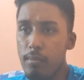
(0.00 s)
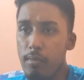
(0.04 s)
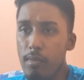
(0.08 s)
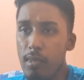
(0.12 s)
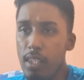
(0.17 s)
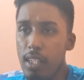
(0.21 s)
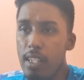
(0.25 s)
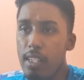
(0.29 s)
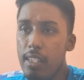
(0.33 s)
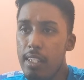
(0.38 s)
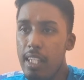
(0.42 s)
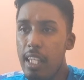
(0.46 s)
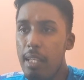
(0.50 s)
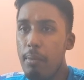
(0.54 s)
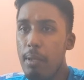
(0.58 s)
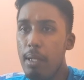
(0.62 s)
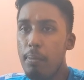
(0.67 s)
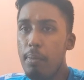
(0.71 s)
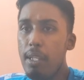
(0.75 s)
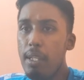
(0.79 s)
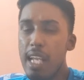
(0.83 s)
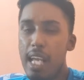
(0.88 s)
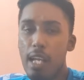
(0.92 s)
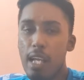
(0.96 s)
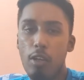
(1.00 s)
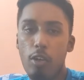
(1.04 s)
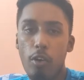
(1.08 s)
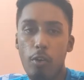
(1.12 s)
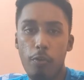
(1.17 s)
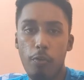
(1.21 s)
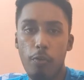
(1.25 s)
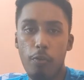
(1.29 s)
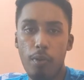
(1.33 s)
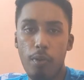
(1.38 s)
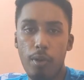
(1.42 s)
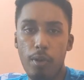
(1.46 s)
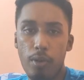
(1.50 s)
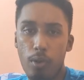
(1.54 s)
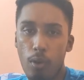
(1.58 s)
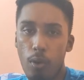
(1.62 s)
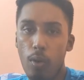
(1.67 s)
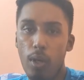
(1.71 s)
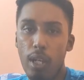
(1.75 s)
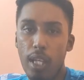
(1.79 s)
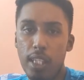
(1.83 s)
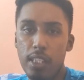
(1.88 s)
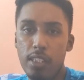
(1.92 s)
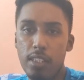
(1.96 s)
there might be lack of
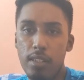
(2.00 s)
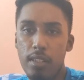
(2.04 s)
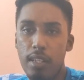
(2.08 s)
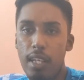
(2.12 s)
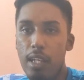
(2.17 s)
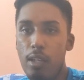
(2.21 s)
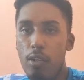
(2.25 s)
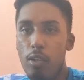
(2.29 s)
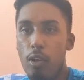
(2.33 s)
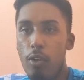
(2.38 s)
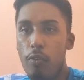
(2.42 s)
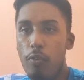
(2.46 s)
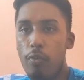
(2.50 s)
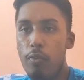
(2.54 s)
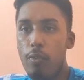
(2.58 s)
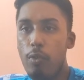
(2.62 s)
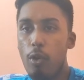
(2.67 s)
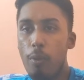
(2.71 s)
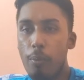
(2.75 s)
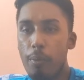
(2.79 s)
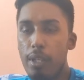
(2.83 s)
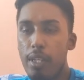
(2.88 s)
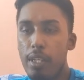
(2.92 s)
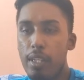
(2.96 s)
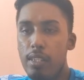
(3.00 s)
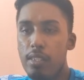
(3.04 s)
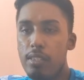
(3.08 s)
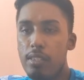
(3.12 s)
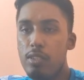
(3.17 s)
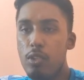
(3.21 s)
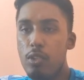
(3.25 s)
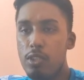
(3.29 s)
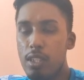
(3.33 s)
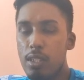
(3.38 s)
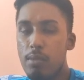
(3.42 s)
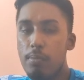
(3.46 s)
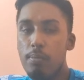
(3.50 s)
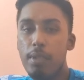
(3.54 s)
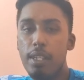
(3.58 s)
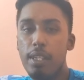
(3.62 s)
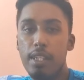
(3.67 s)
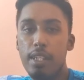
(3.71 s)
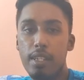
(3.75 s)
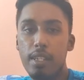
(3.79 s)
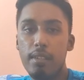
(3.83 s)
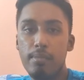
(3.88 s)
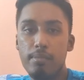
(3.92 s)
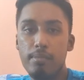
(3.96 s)
knowledge, lack of social
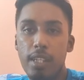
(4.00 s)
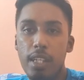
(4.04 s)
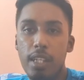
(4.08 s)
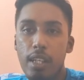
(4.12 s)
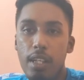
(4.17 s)
media,